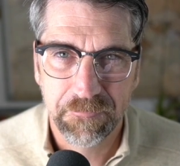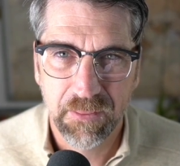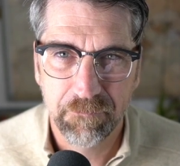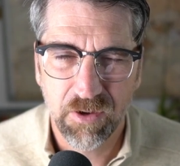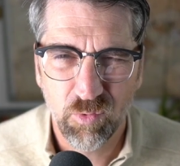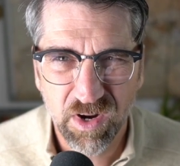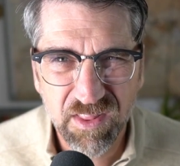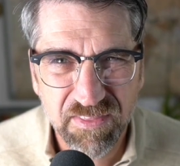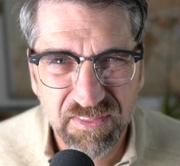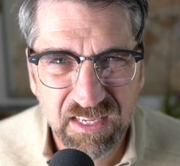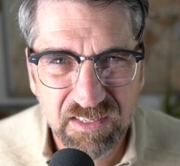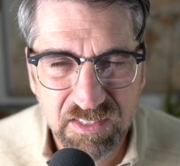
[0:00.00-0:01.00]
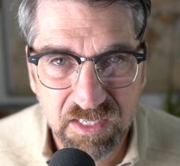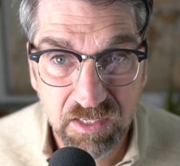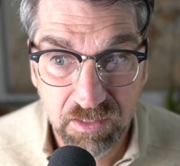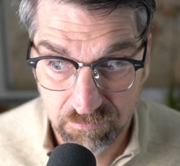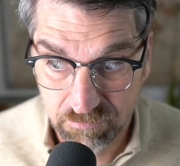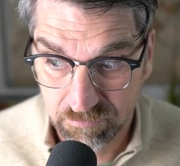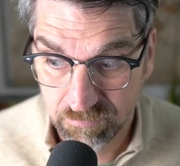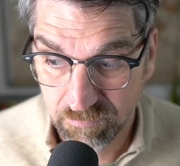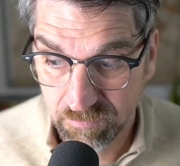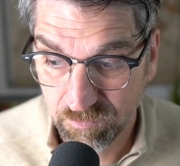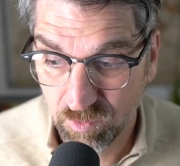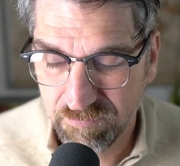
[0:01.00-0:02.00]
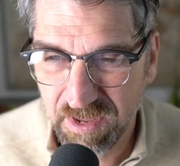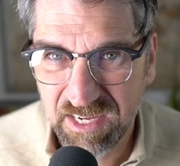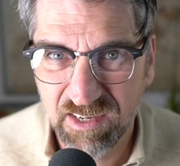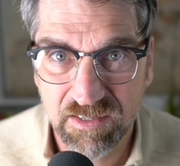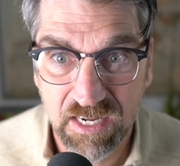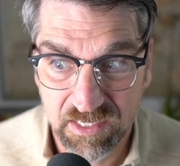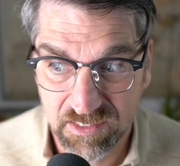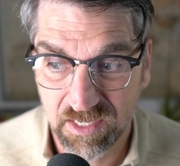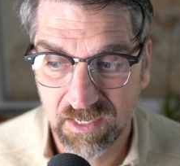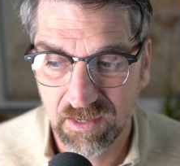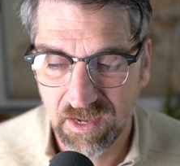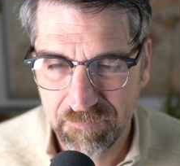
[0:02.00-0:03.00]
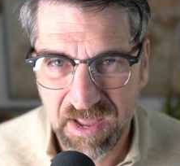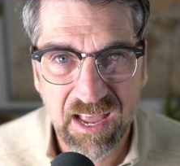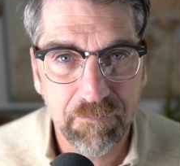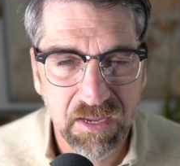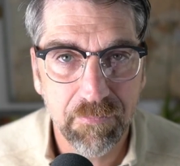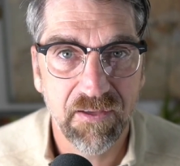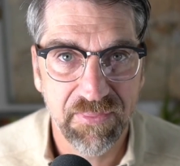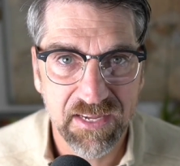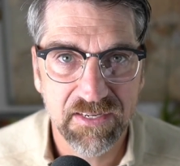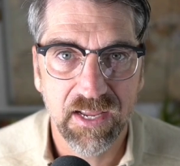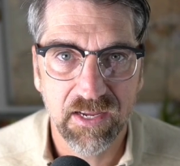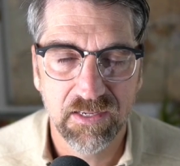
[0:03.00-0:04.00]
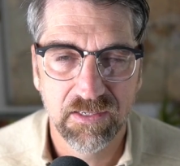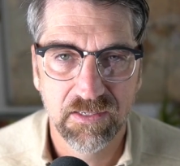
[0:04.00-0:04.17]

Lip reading: But what are the things that would make your days like, I'm happy about that day?